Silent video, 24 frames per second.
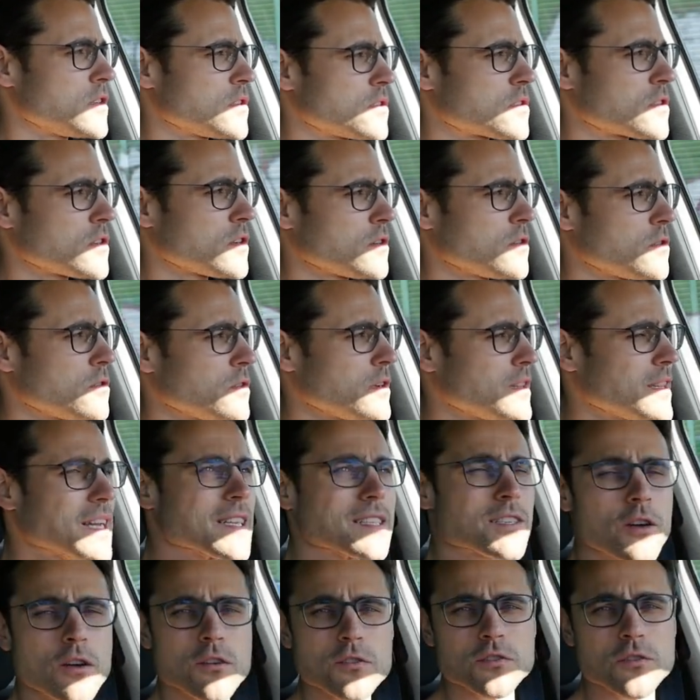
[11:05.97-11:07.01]
So, and
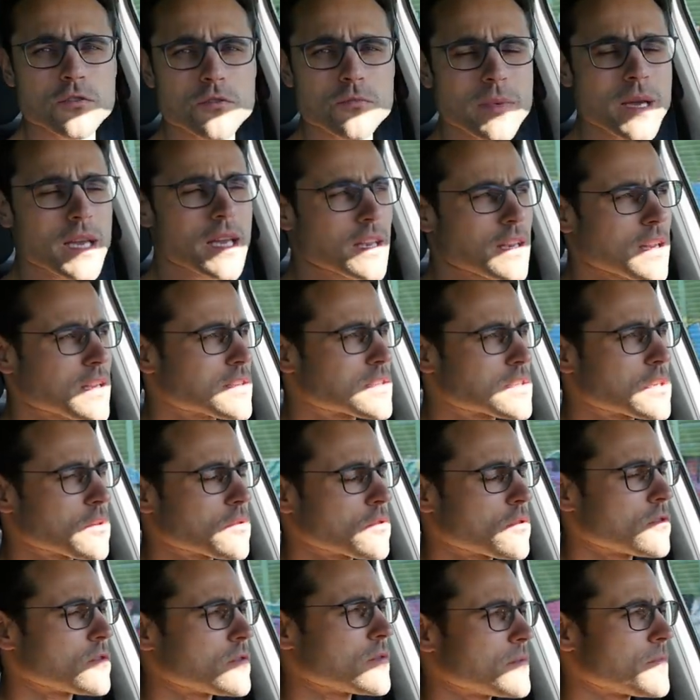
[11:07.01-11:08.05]
that's also making it
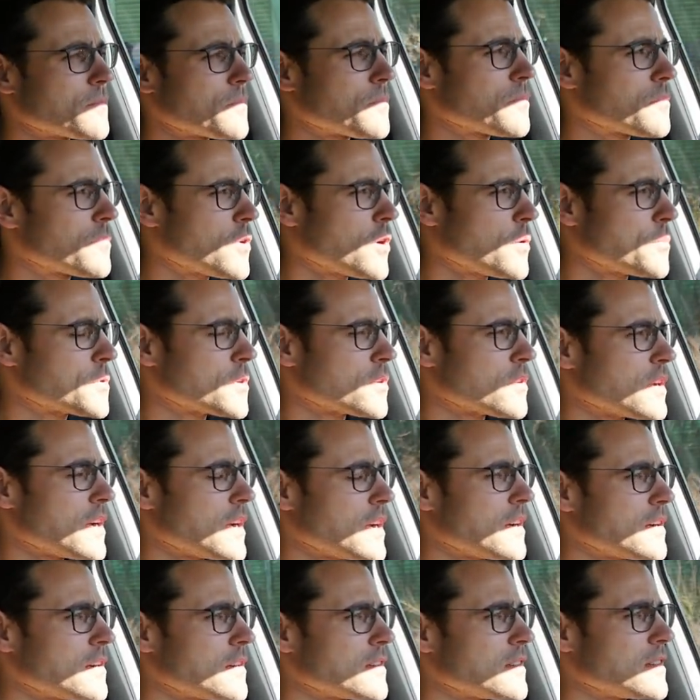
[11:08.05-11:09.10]
so
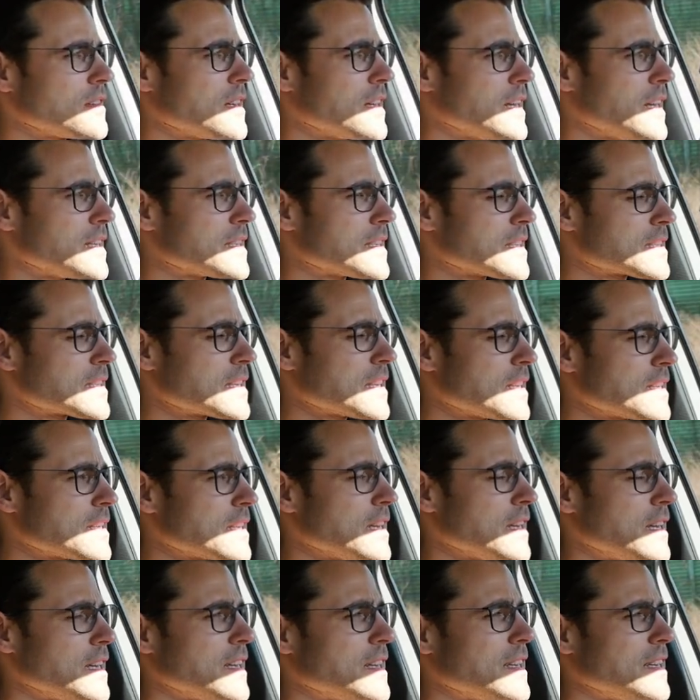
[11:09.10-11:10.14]
popular. As I said,
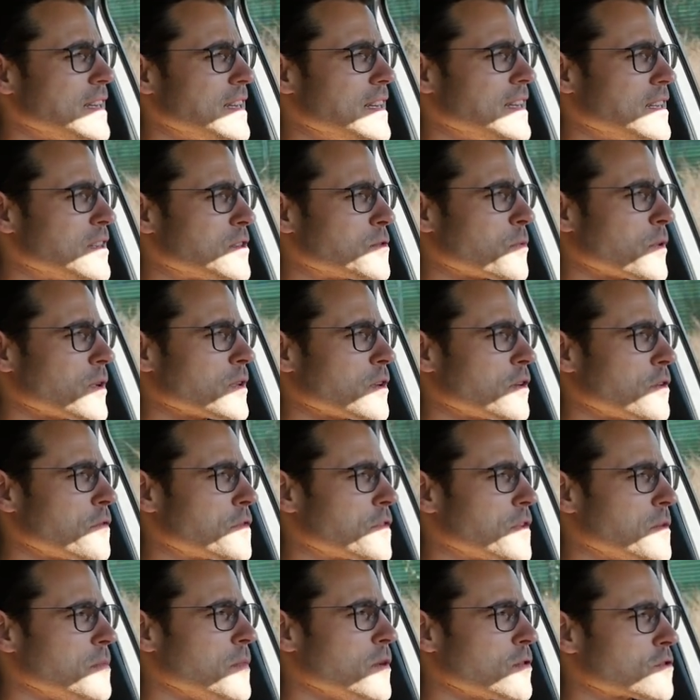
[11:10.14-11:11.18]
it is one
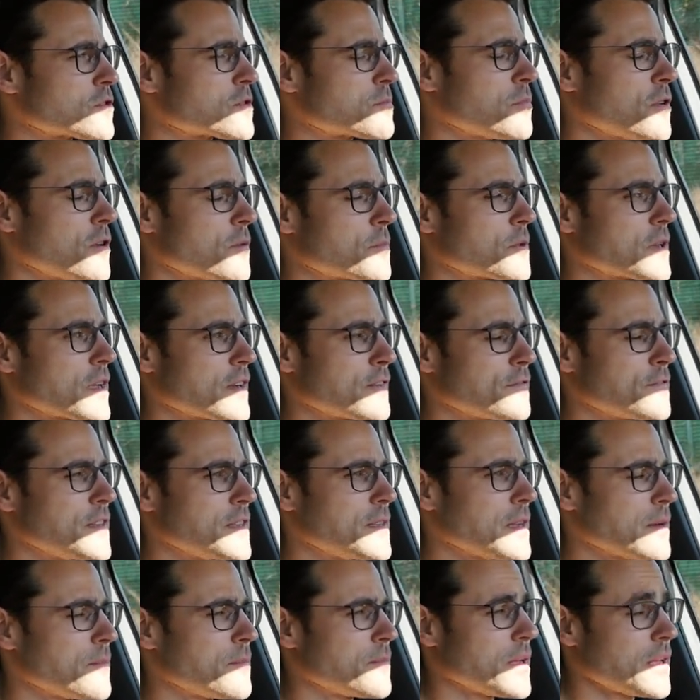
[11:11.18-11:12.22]
of the most popular
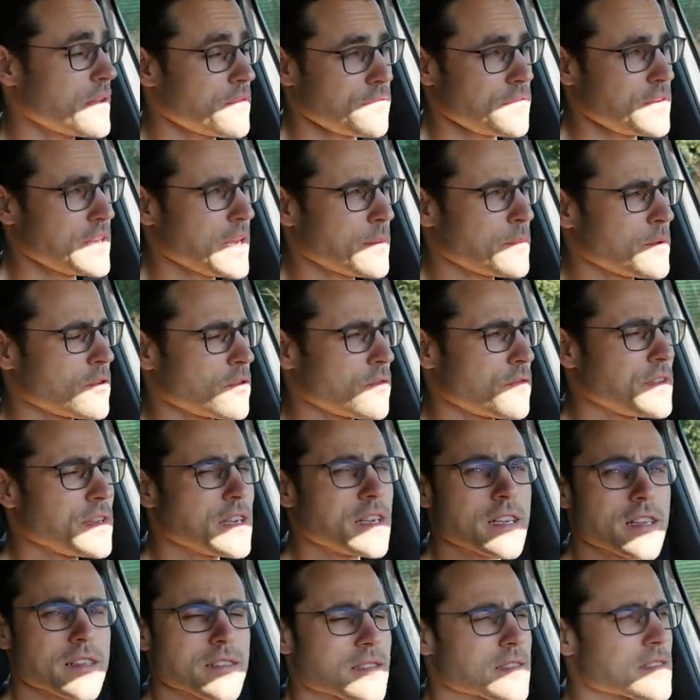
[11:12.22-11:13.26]
V W
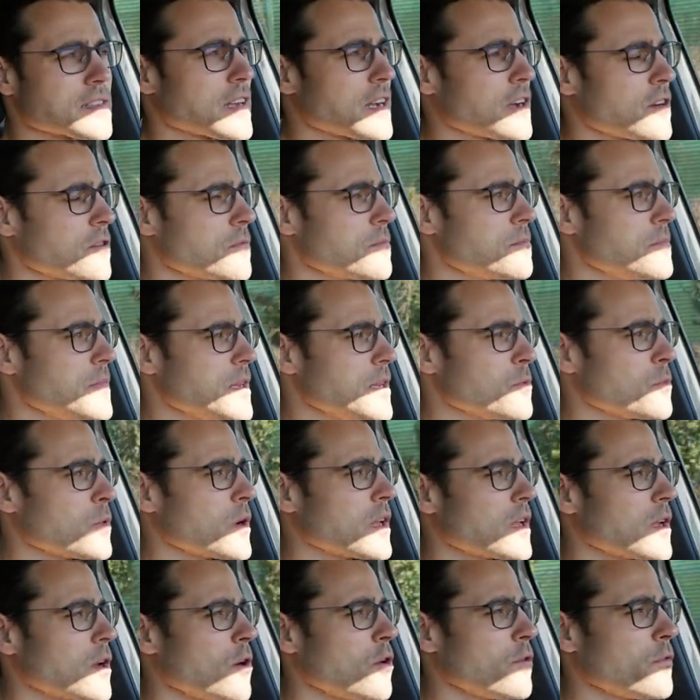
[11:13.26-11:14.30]
vehicles now,
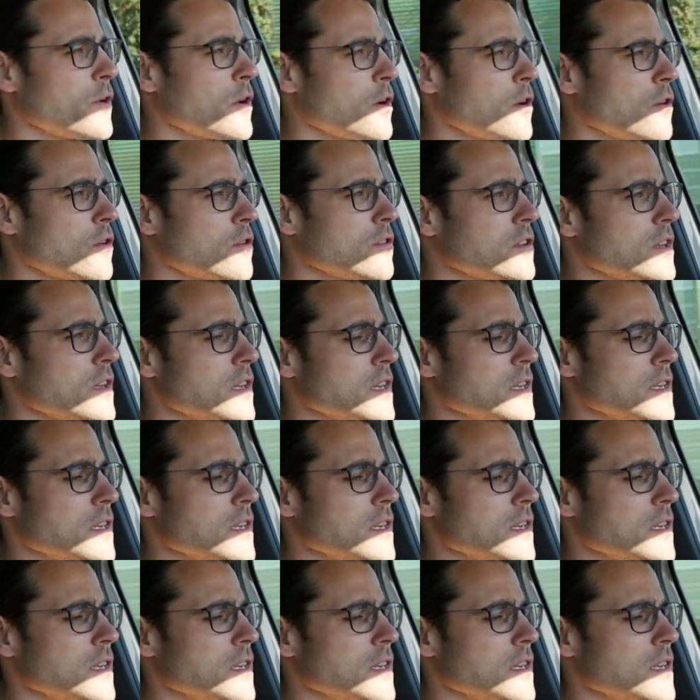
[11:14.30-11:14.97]
meanwhile, overall.